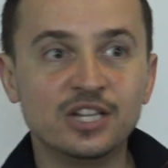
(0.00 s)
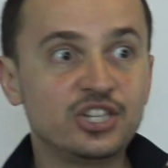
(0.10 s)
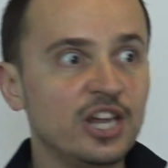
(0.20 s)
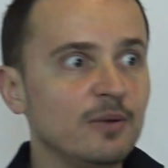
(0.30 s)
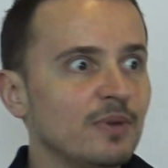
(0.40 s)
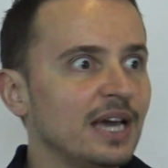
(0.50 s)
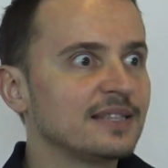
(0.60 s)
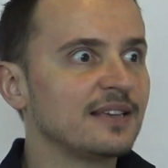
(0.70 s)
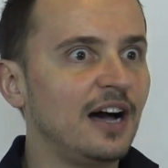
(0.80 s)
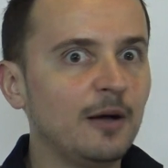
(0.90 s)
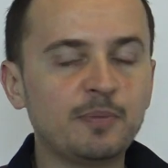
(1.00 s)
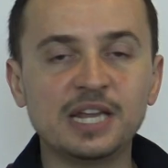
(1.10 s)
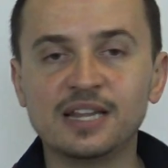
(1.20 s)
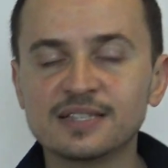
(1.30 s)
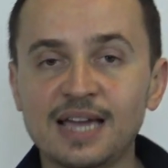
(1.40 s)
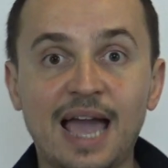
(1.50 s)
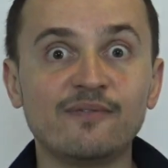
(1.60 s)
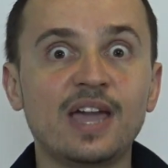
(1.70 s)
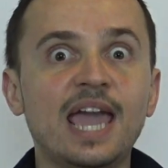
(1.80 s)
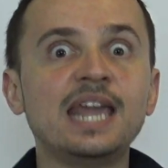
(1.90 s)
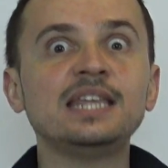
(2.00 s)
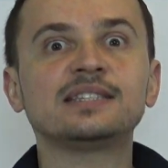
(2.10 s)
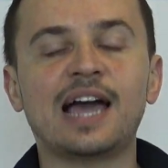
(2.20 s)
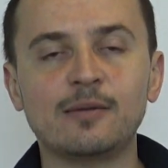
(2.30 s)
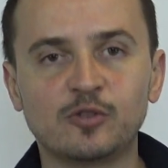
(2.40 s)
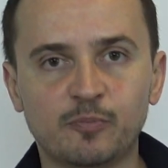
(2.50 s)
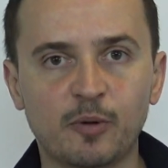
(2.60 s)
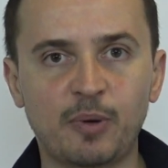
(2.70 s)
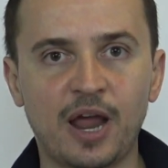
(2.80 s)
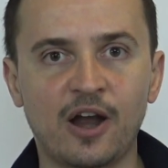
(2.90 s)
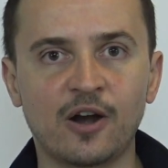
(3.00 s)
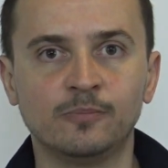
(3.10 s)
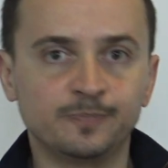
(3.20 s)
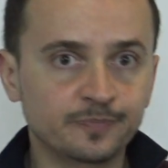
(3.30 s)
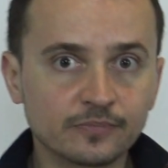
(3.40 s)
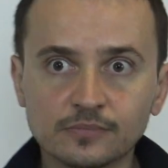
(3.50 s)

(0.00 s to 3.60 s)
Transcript: Jim gets up. He doesn't have any time to prepare.